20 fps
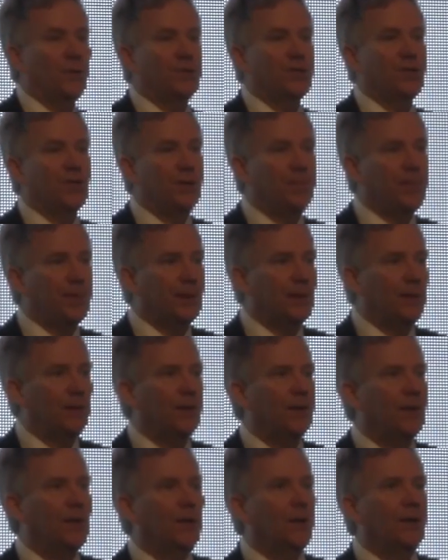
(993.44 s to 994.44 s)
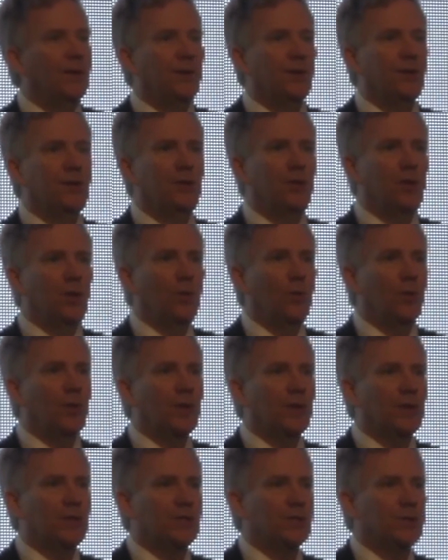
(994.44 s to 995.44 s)
typically, they're lower
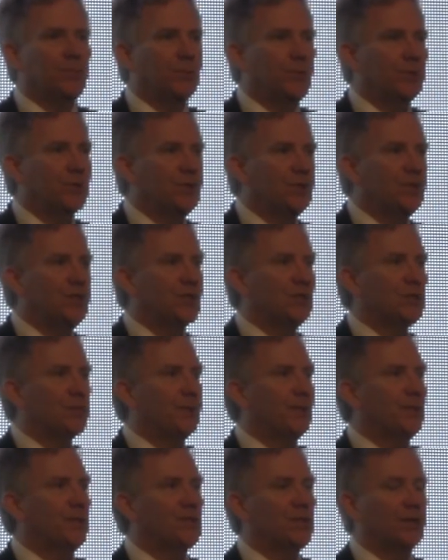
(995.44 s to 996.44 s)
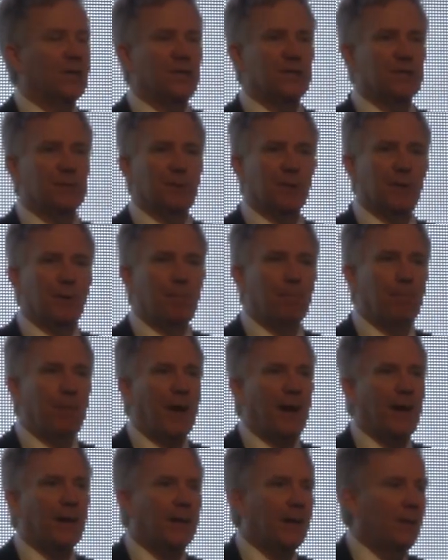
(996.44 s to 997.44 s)
customer resistance because a customer can
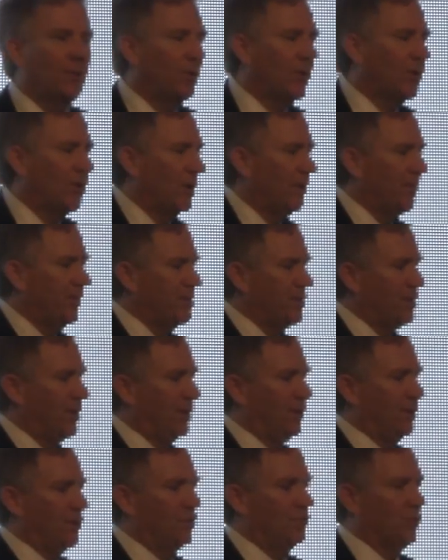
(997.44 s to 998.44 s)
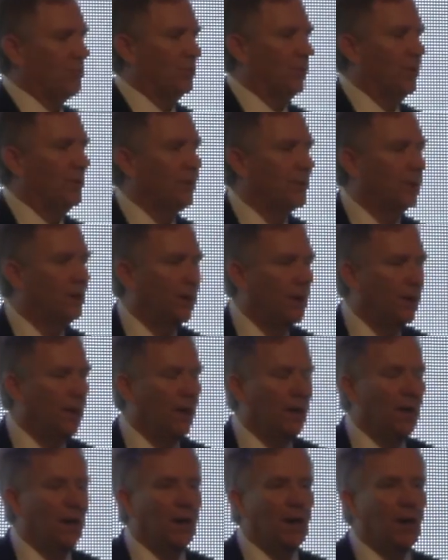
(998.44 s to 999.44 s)
back out a compensating control.
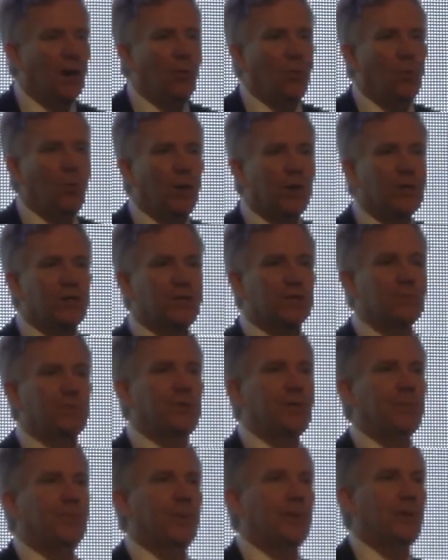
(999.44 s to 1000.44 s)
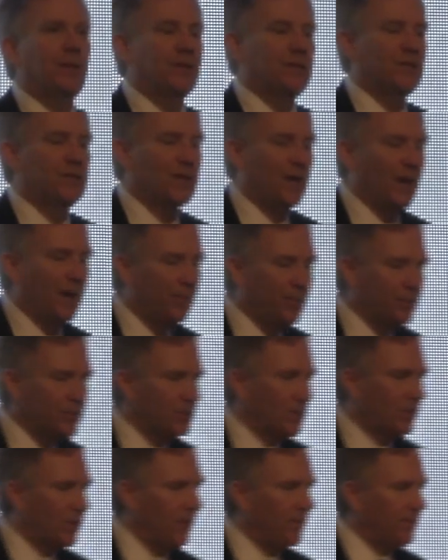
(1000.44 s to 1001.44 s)
What are some typical
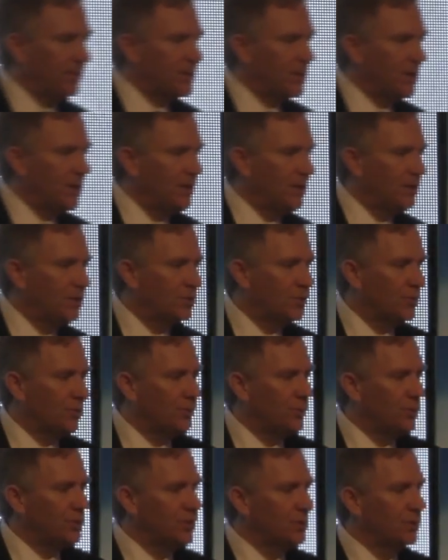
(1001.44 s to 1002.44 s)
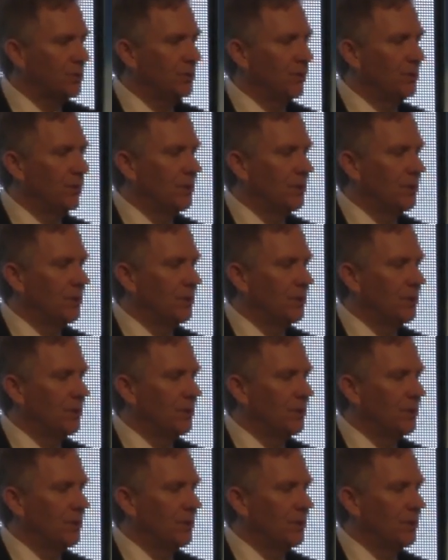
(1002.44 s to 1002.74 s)
examples of compensating controls?